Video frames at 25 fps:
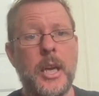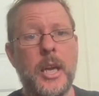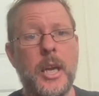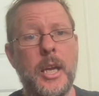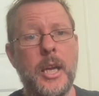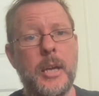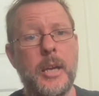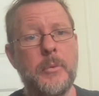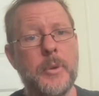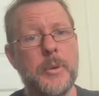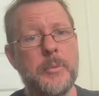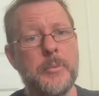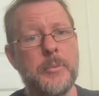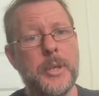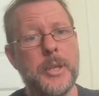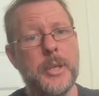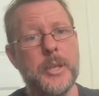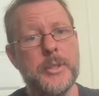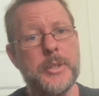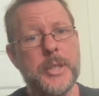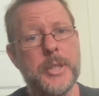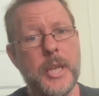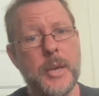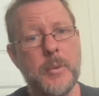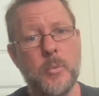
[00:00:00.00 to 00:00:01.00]
When we
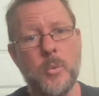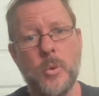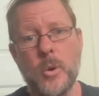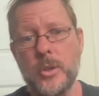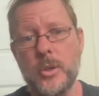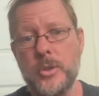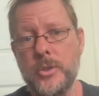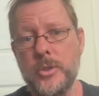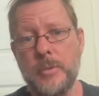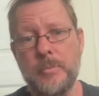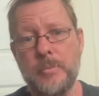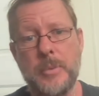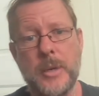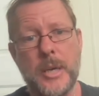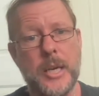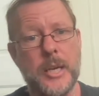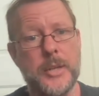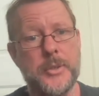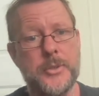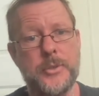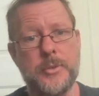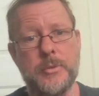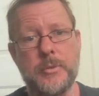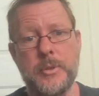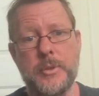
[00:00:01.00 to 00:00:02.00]
get to there, watch the
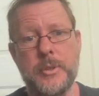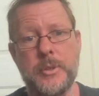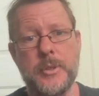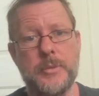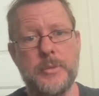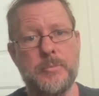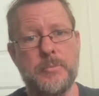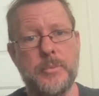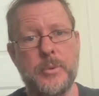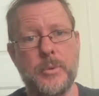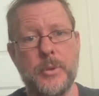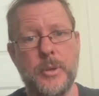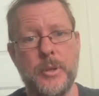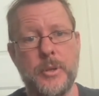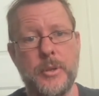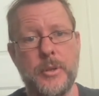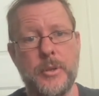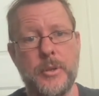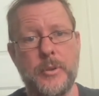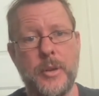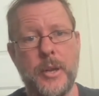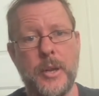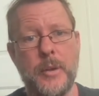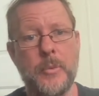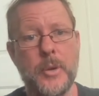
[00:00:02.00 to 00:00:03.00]
pasture at this point.
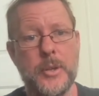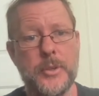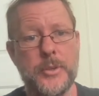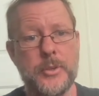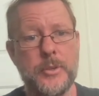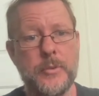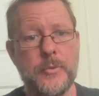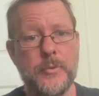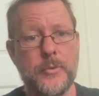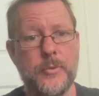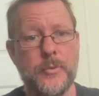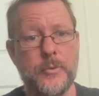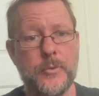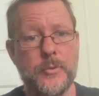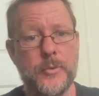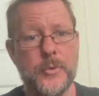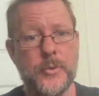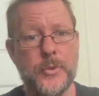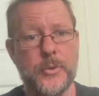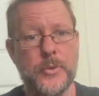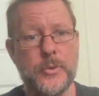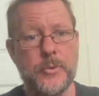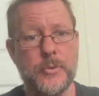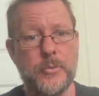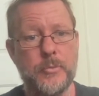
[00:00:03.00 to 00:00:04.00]
And once you've
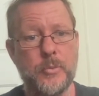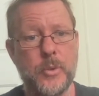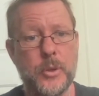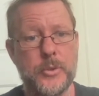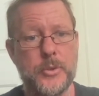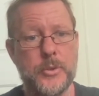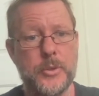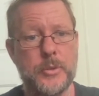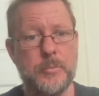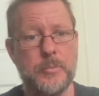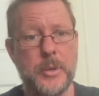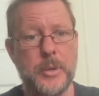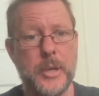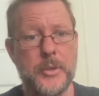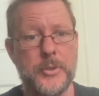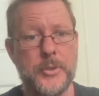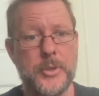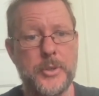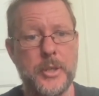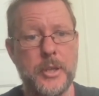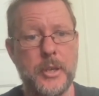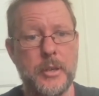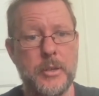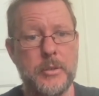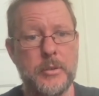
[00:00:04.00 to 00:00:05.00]
watch the
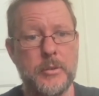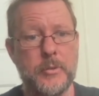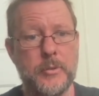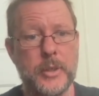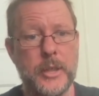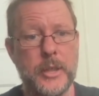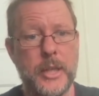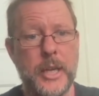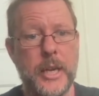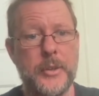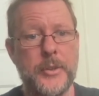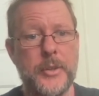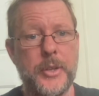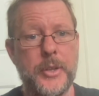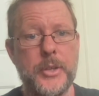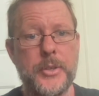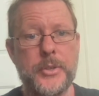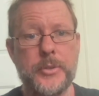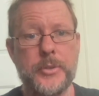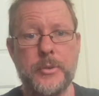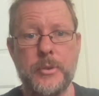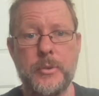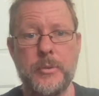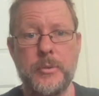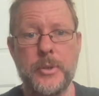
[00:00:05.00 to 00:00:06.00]
pasture here and you've allowed
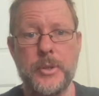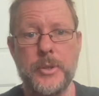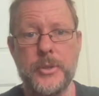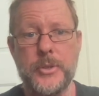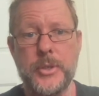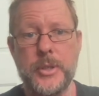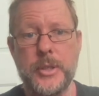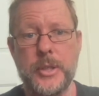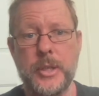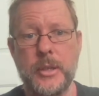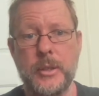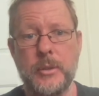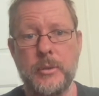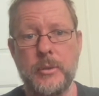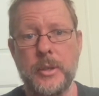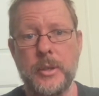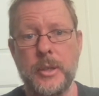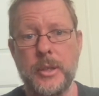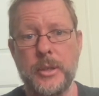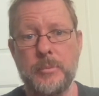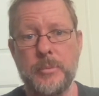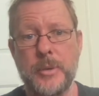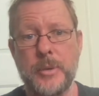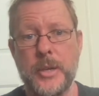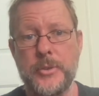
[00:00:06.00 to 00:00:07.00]
these through, when you sit there looking
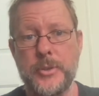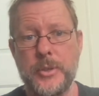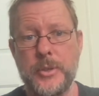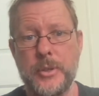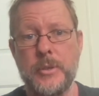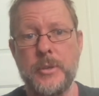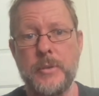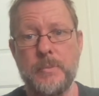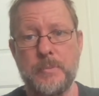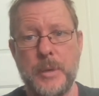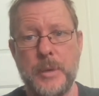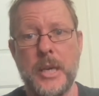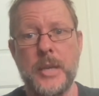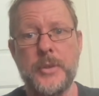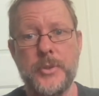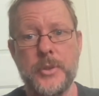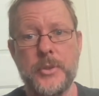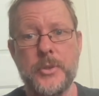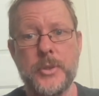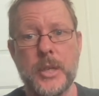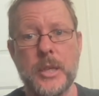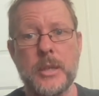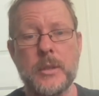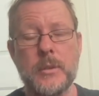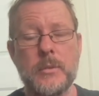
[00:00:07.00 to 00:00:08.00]
at the pasture, your
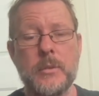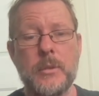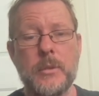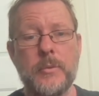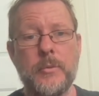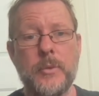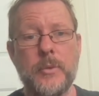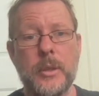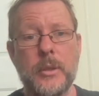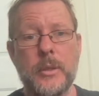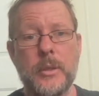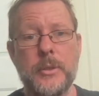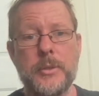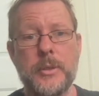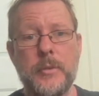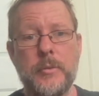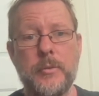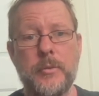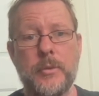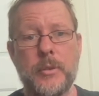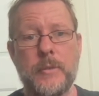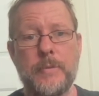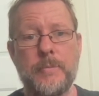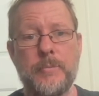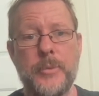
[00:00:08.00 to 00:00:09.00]
pasture's going to look a lot
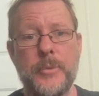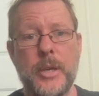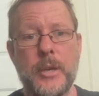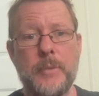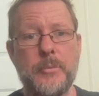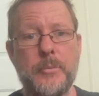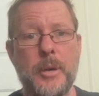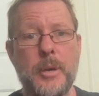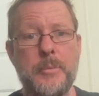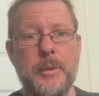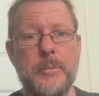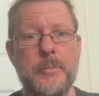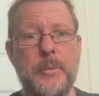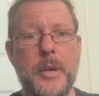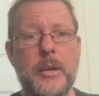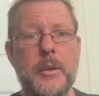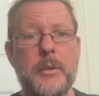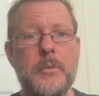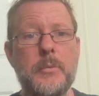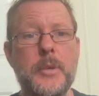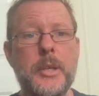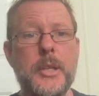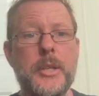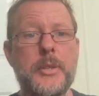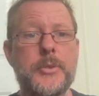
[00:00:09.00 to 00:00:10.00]
different. It might be a
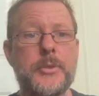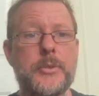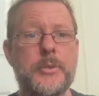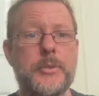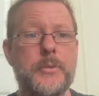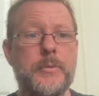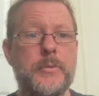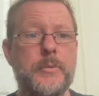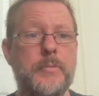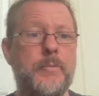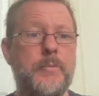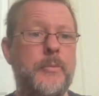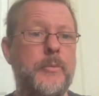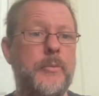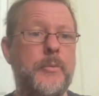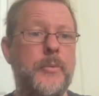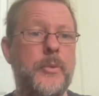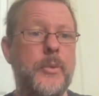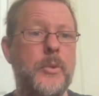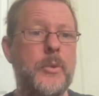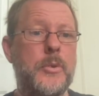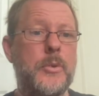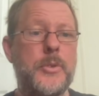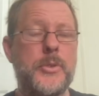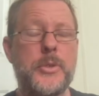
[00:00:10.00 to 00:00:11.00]
matter of weeks,
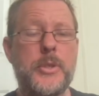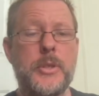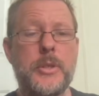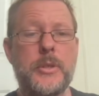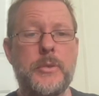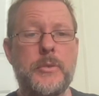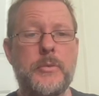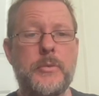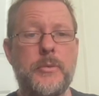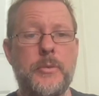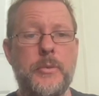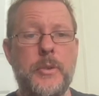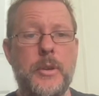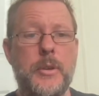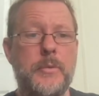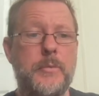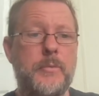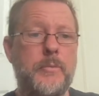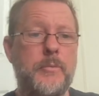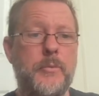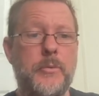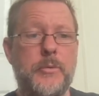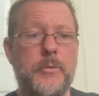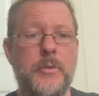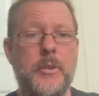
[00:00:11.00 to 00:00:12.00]
4 to 6,
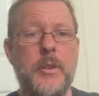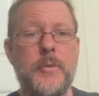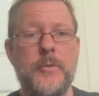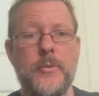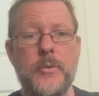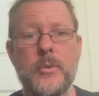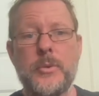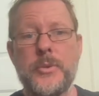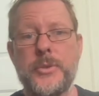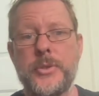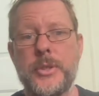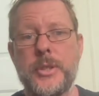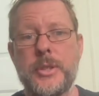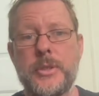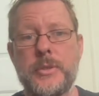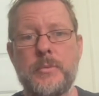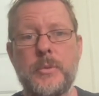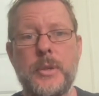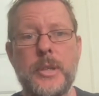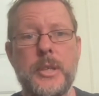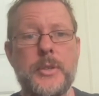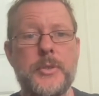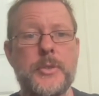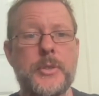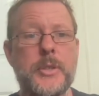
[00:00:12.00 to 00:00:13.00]
3, 4, 6
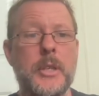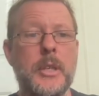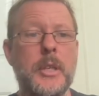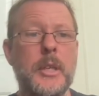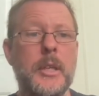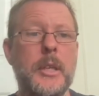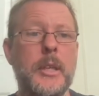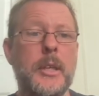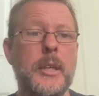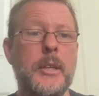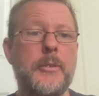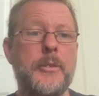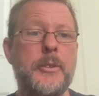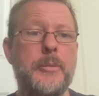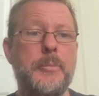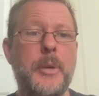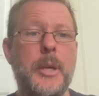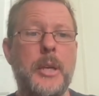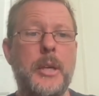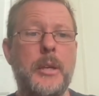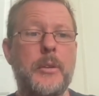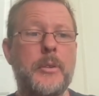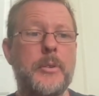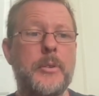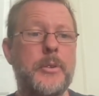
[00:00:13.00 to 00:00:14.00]
weeks,
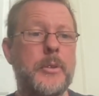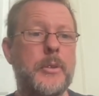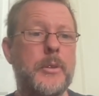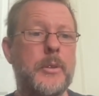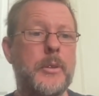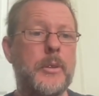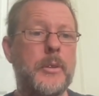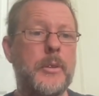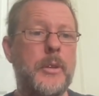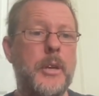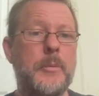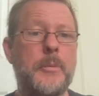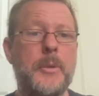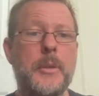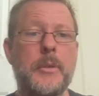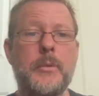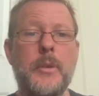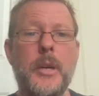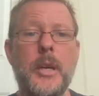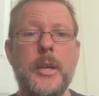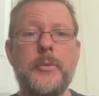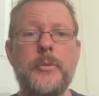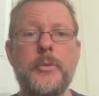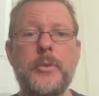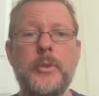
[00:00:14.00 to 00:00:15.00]
depending on your climate and
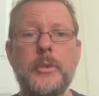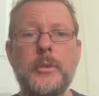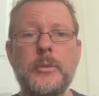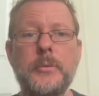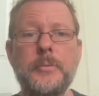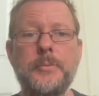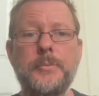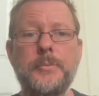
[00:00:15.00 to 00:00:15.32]
rainfall.